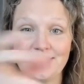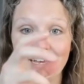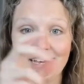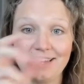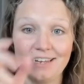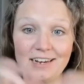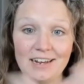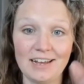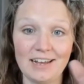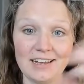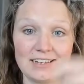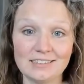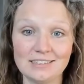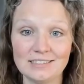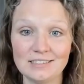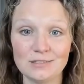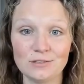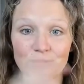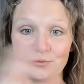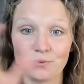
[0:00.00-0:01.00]
and I
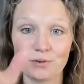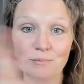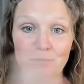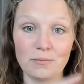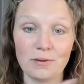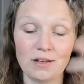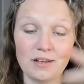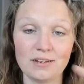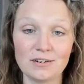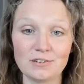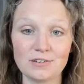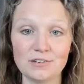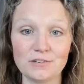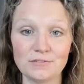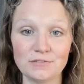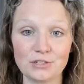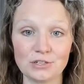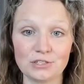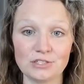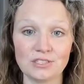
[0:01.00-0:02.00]
see the remodel
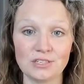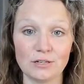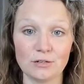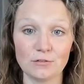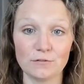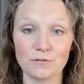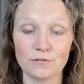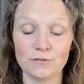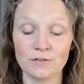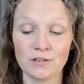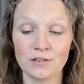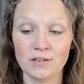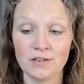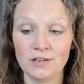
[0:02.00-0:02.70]
of yourself.